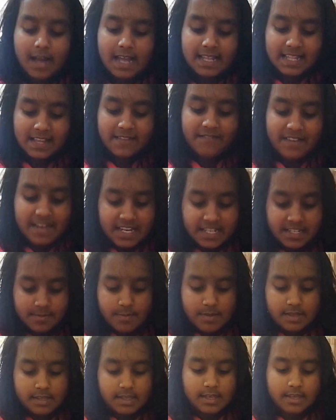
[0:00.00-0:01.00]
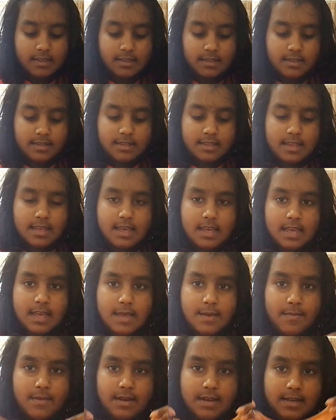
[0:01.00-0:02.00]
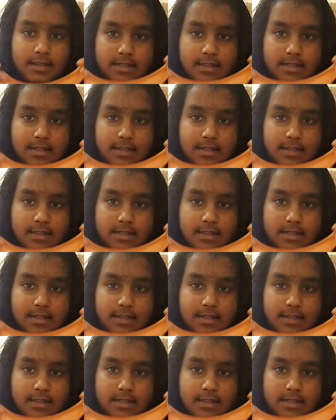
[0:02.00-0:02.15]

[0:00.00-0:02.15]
I finished making the slime and it's